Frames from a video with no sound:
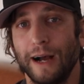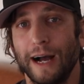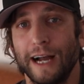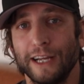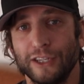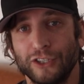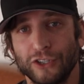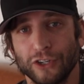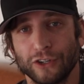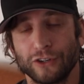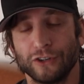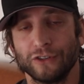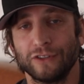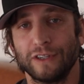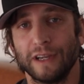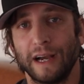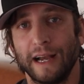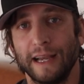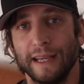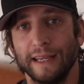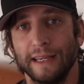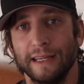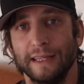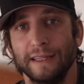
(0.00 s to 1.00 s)
high sugar
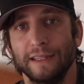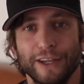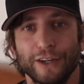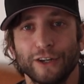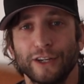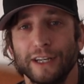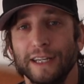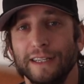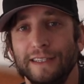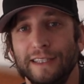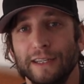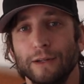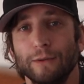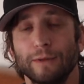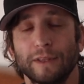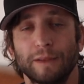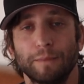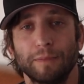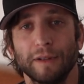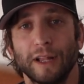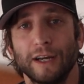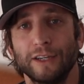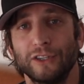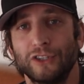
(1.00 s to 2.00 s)
diet, you're gonna deal
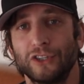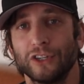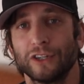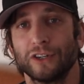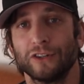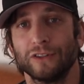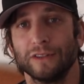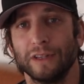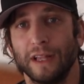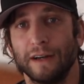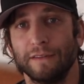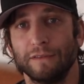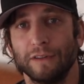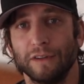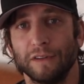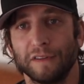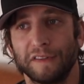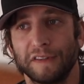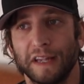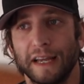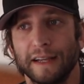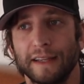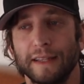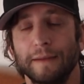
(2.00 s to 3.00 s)
with blood sugar
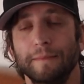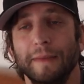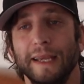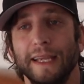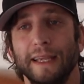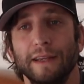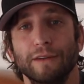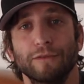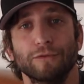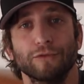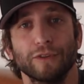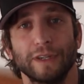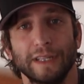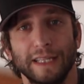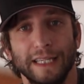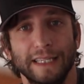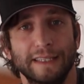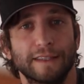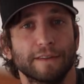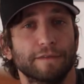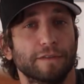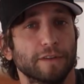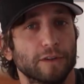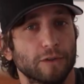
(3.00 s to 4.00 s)
levels that can make it really
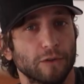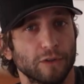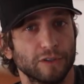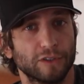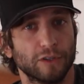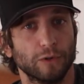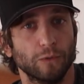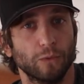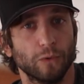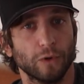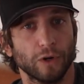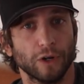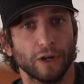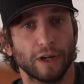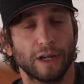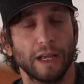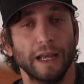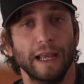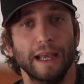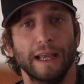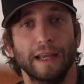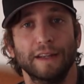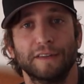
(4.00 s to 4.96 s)
difficult to work.